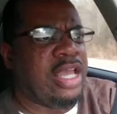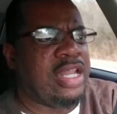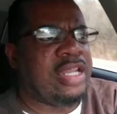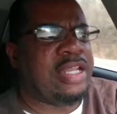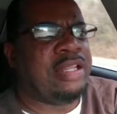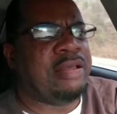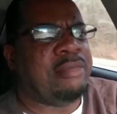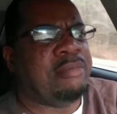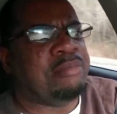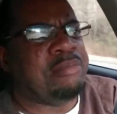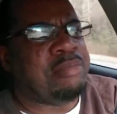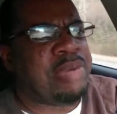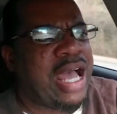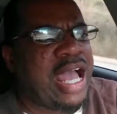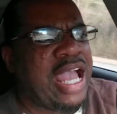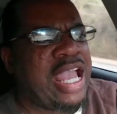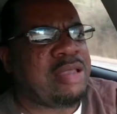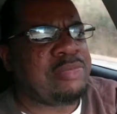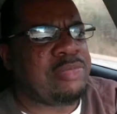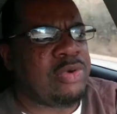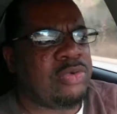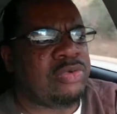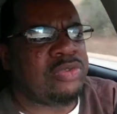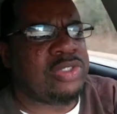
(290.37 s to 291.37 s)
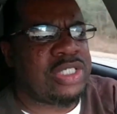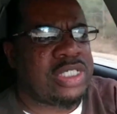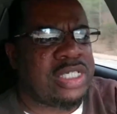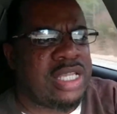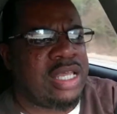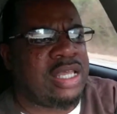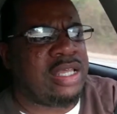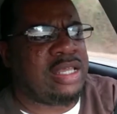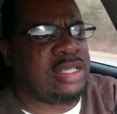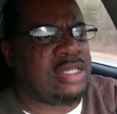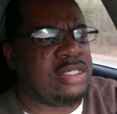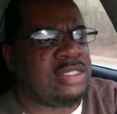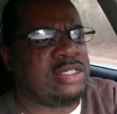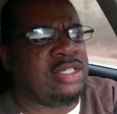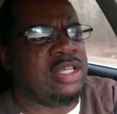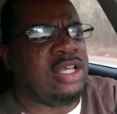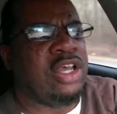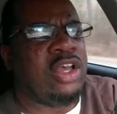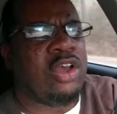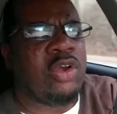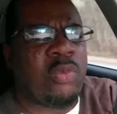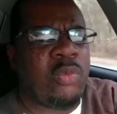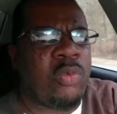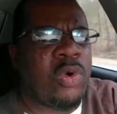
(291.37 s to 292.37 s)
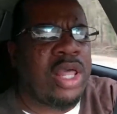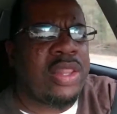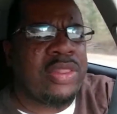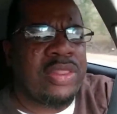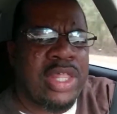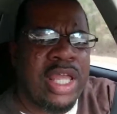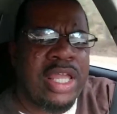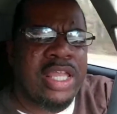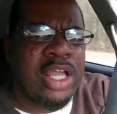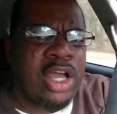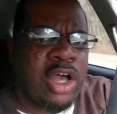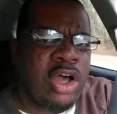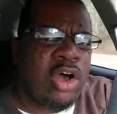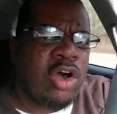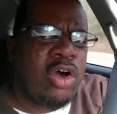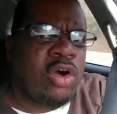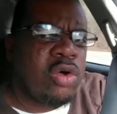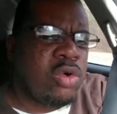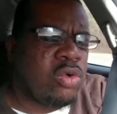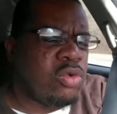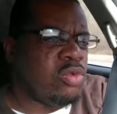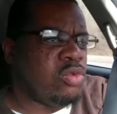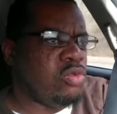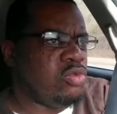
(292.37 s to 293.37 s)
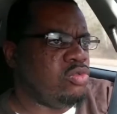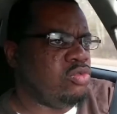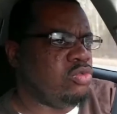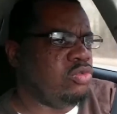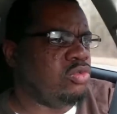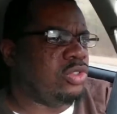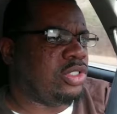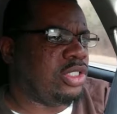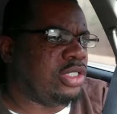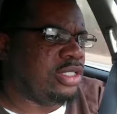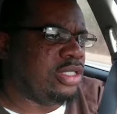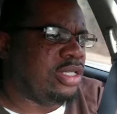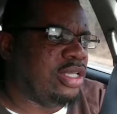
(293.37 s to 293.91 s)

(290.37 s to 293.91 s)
And the Bible says, when they are old,